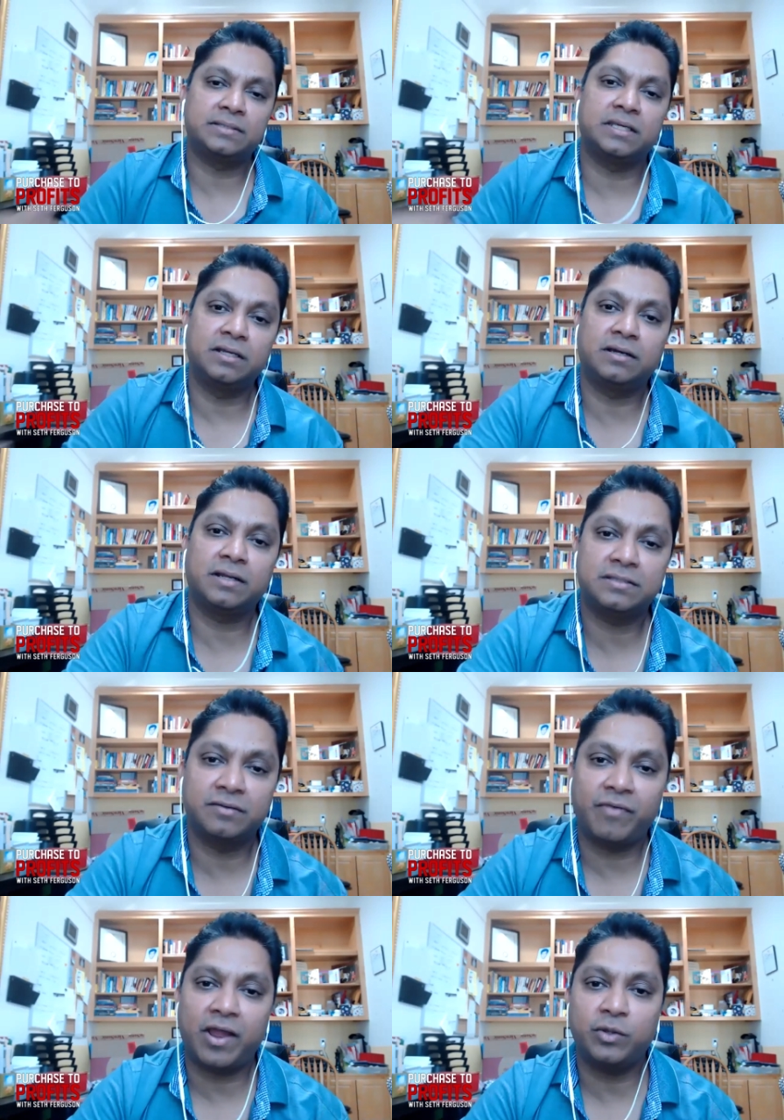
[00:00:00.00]
increased
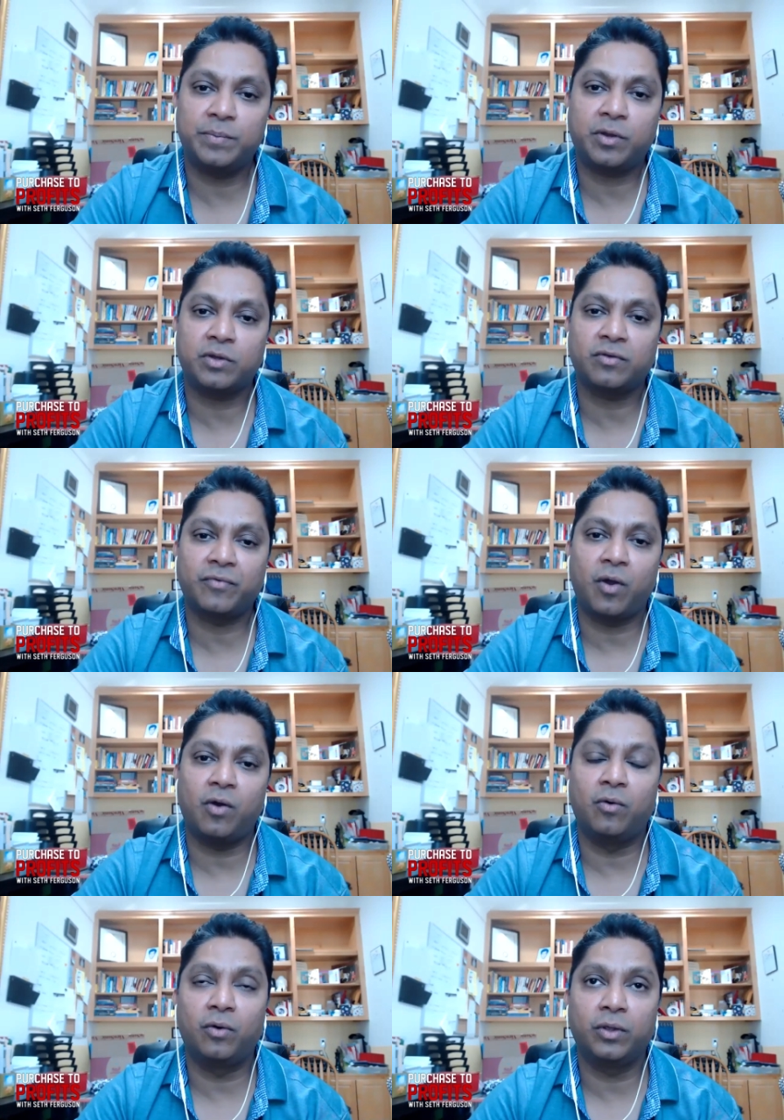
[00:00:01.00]
in value because of your
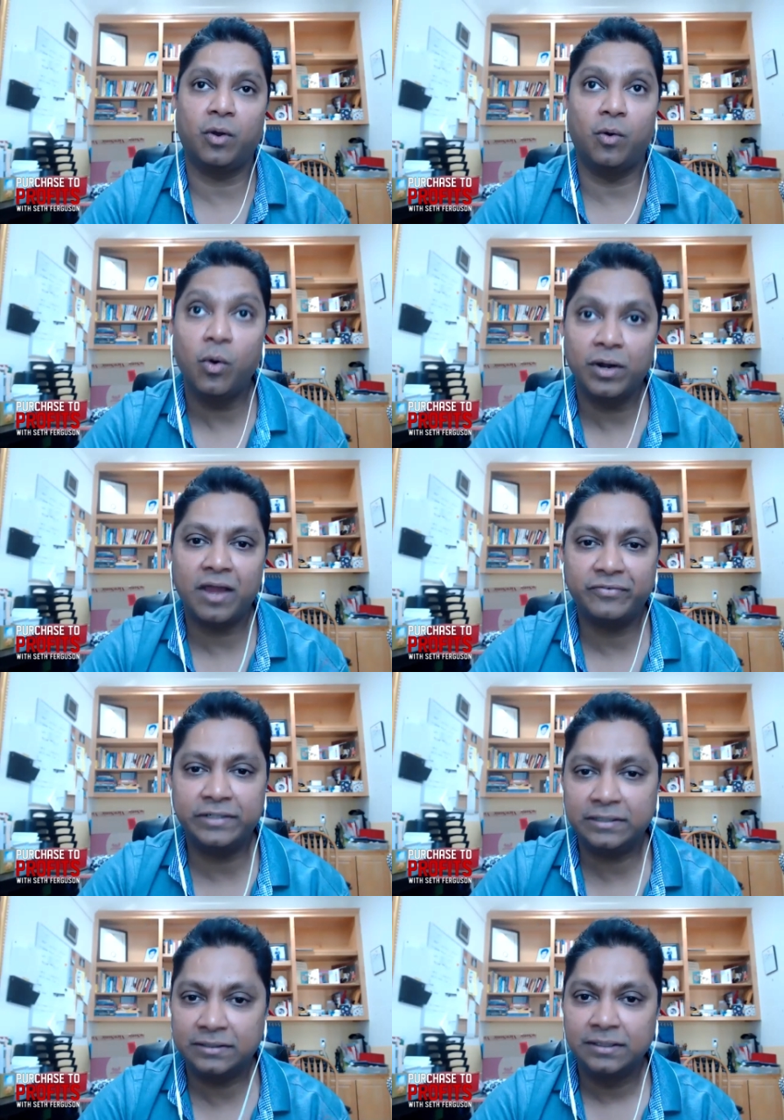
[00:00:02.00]
your own effort